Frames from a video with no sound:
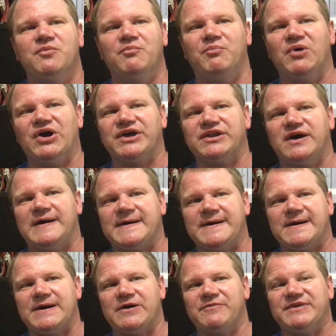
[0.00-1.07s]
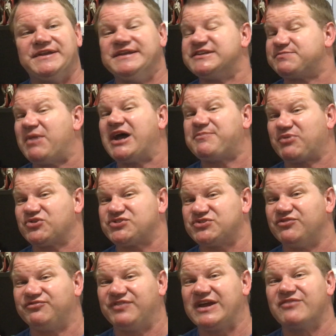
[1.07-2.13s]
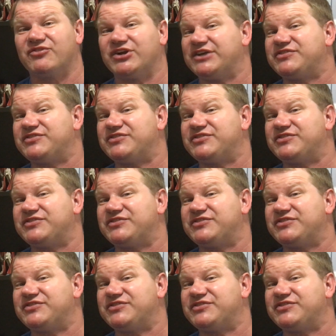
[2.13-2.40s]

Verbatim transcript: But uh, it is my personal favorite.